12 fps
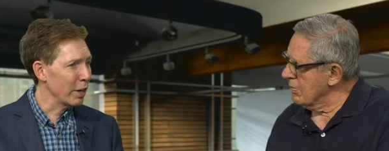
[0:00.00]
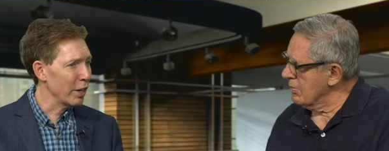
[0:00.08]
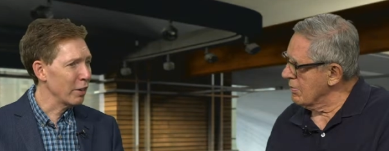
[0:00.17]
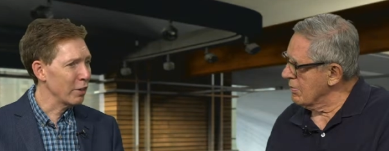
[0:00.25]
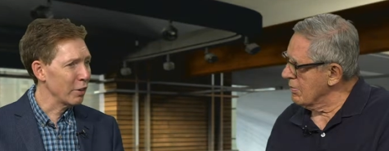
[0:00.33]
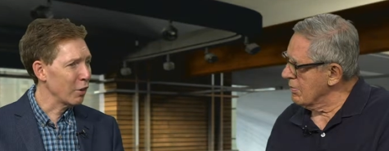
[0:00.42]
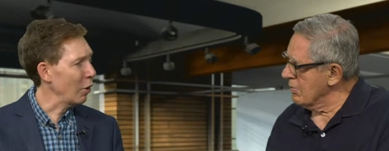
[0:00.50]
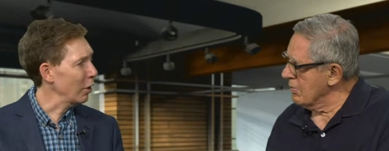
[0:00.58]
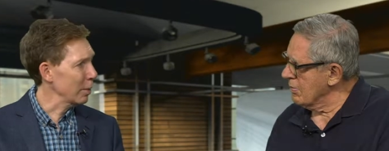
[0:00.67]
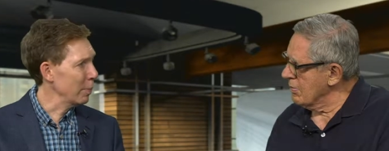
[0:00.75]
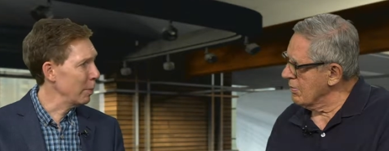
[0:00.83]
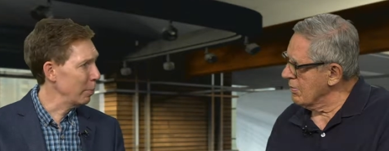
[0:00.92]
Speaker 1: get into
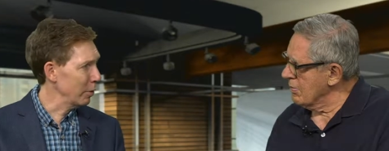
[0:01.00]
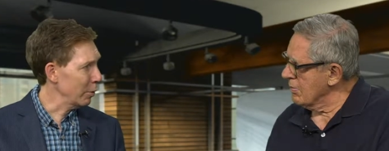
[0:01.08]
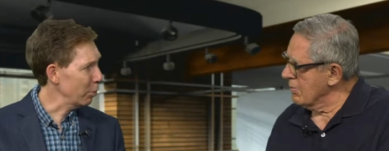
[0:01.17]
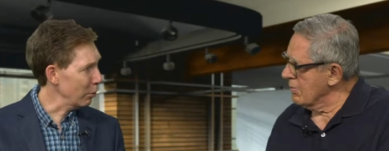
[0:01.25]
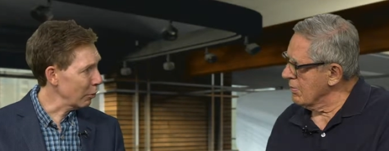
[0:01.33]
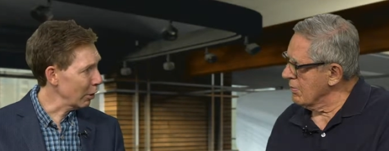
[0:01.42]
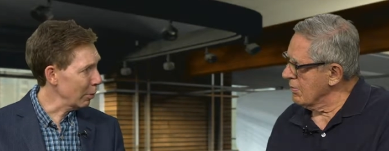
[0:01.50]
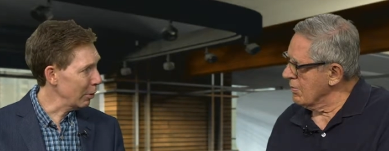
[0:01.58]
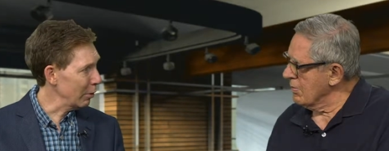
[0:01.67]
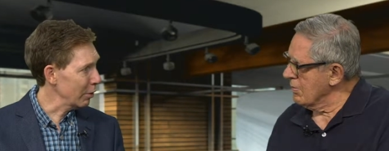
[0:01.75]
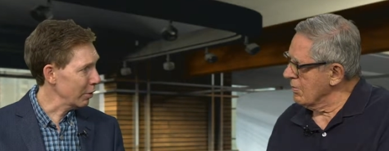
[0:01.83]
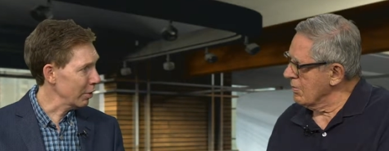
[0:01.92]
calling people
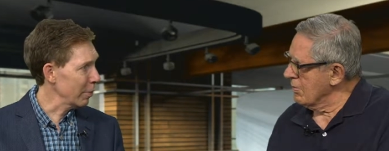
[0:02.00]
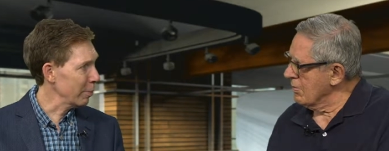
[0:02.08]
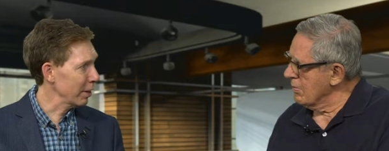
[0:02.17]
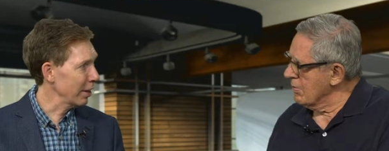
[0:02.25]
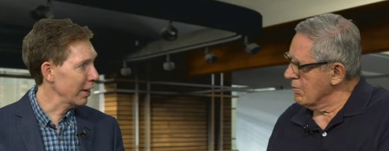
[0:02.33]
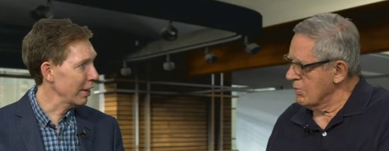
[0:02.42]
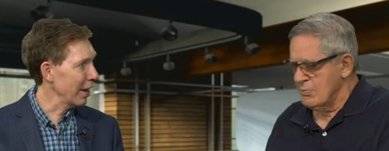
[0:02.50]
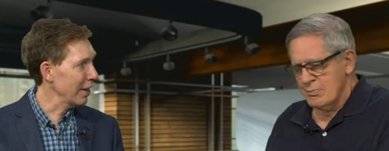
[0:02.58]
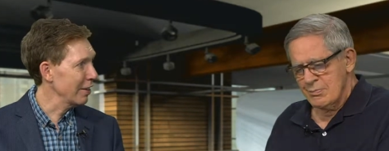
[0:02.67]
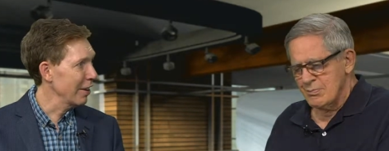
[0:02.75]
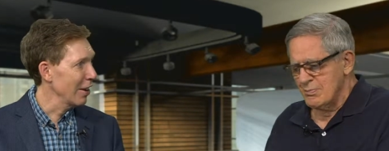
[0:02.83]
deplorables or something like that.